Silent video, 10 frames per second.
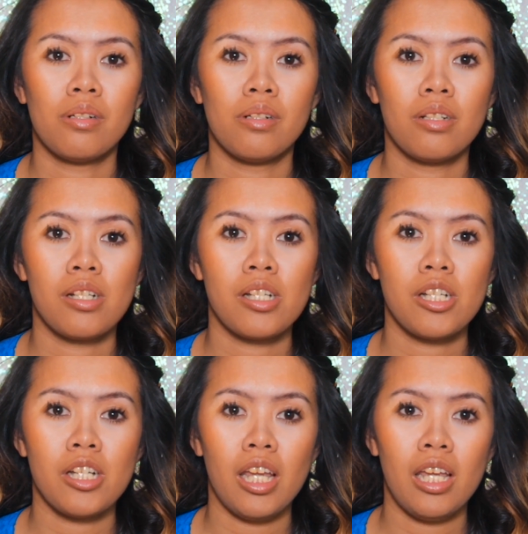there's
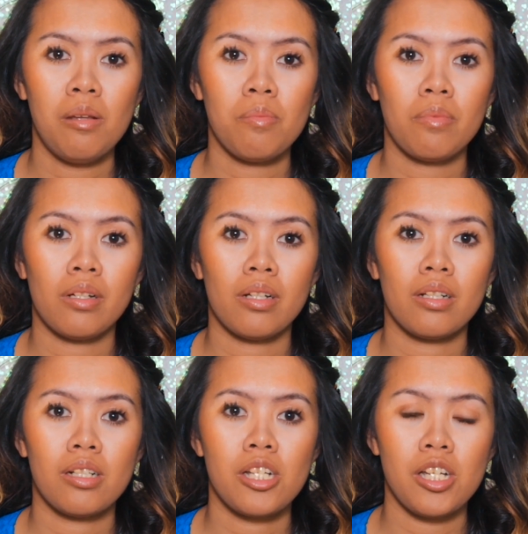no makeup on my
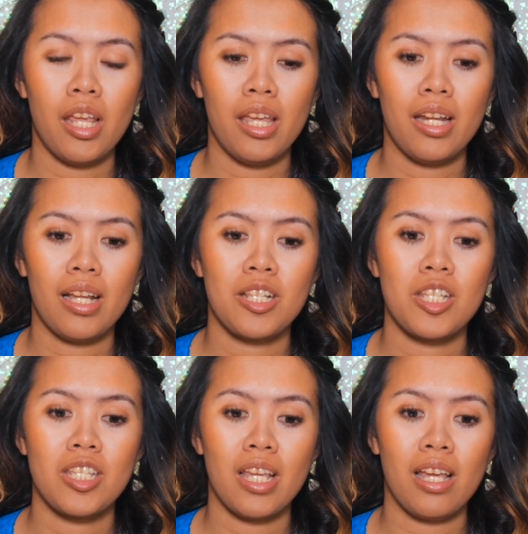eyebrows because I'm gonna
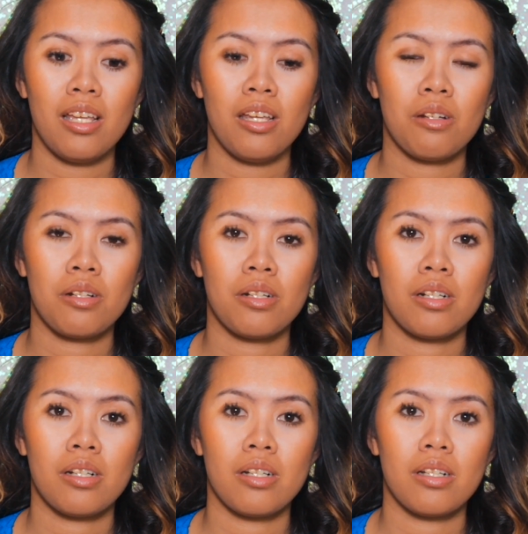show you how
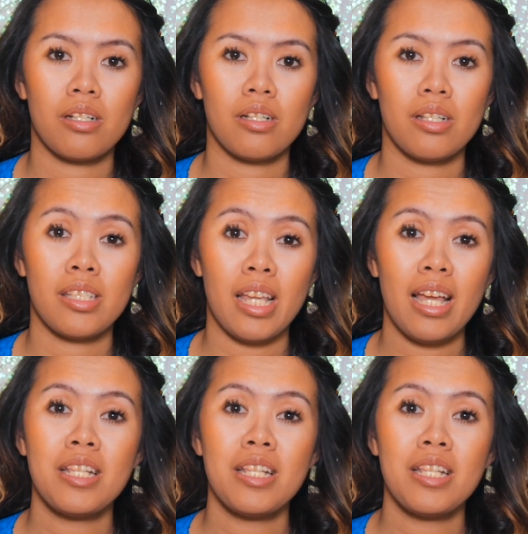to shape,